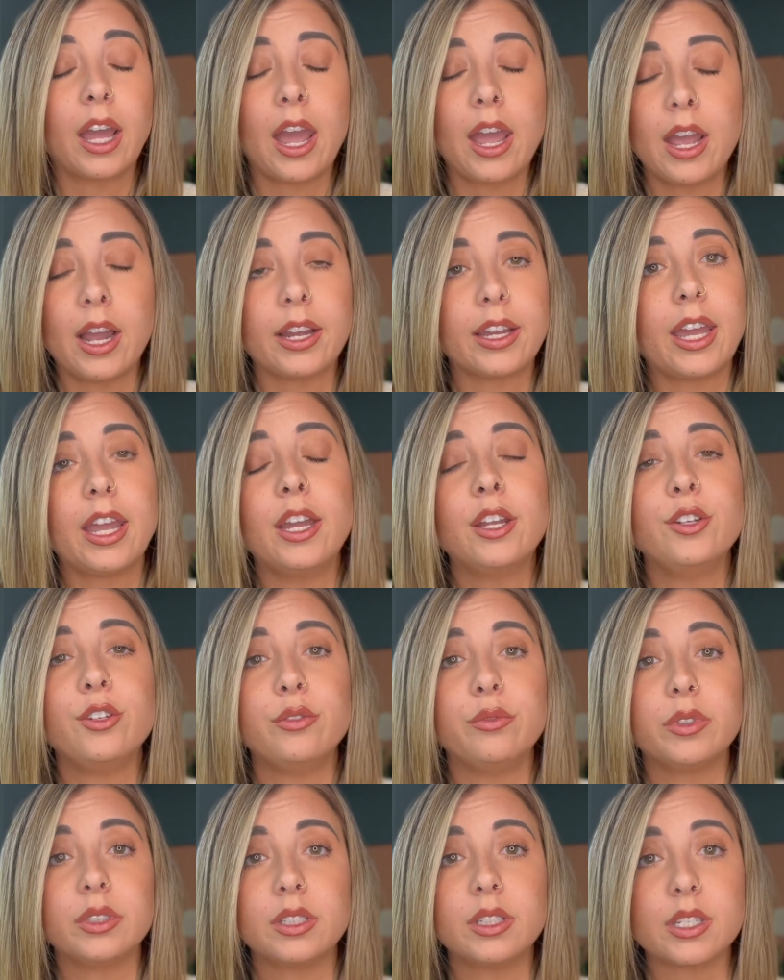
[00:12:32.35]
hey, I can't
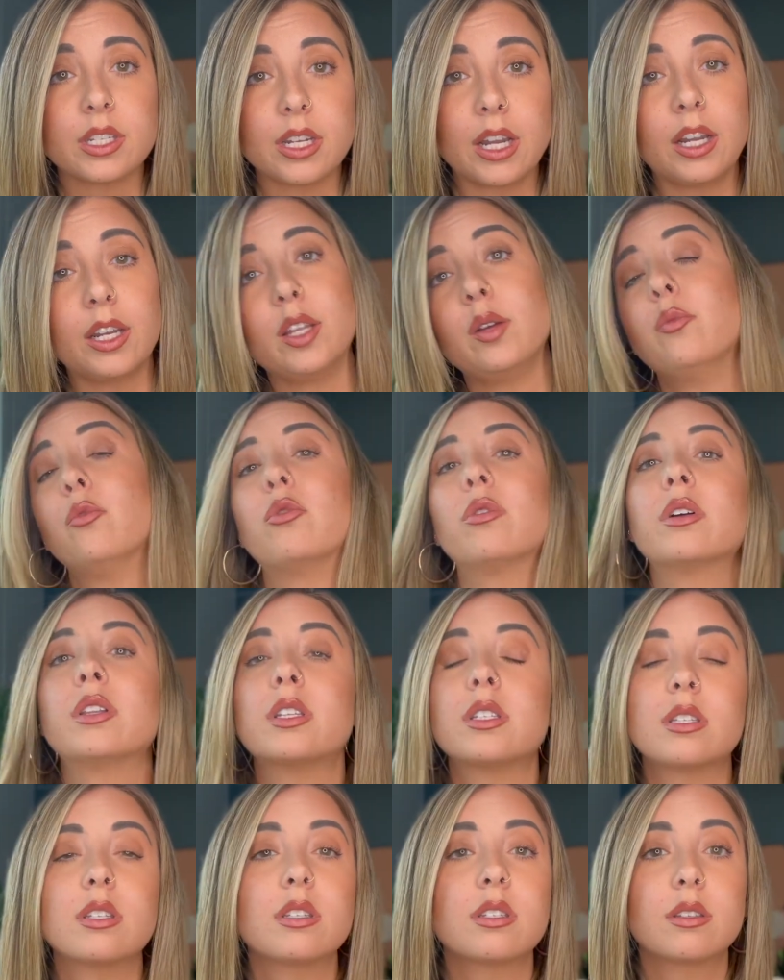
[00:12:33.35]
do real estate anymore.
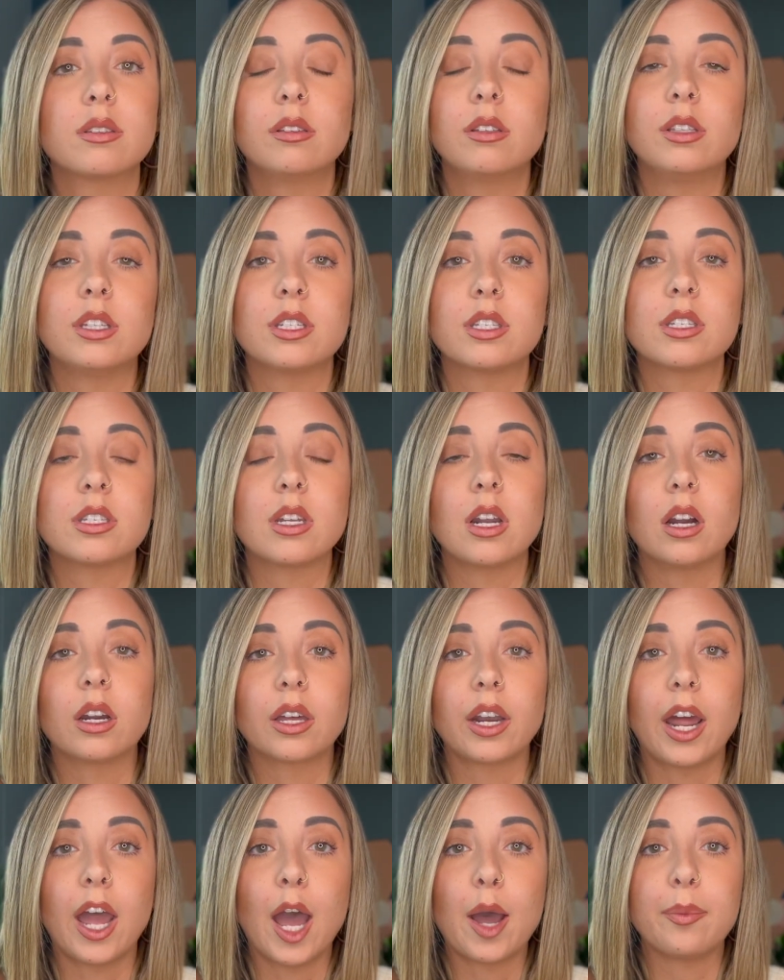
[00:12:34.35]
This is not
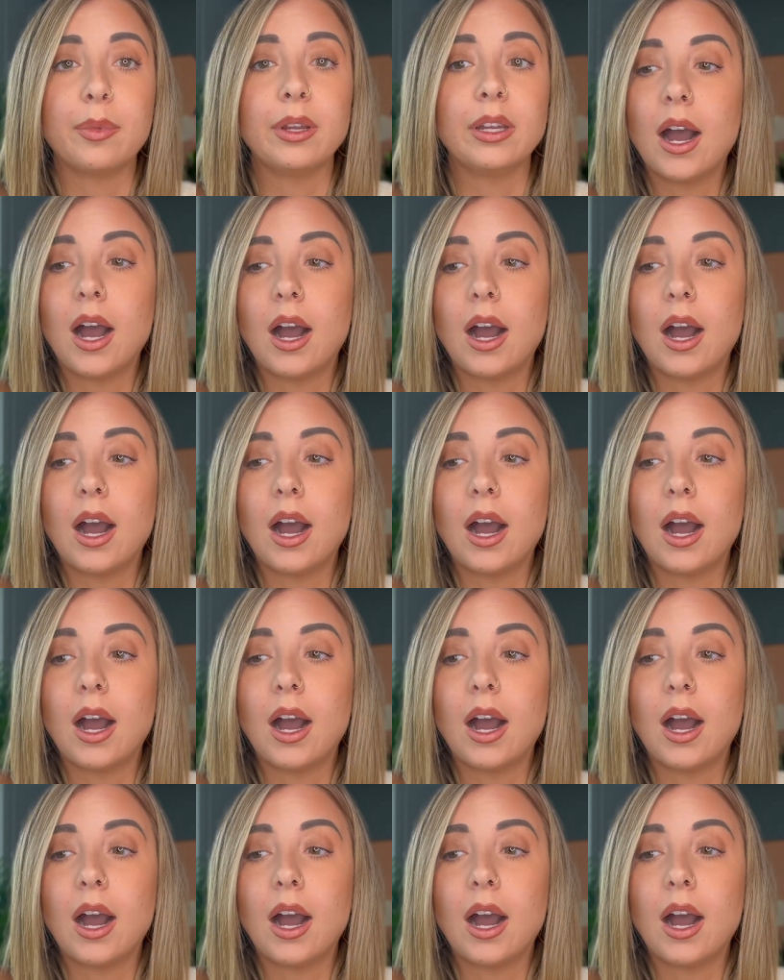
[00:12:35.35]
gonna happen.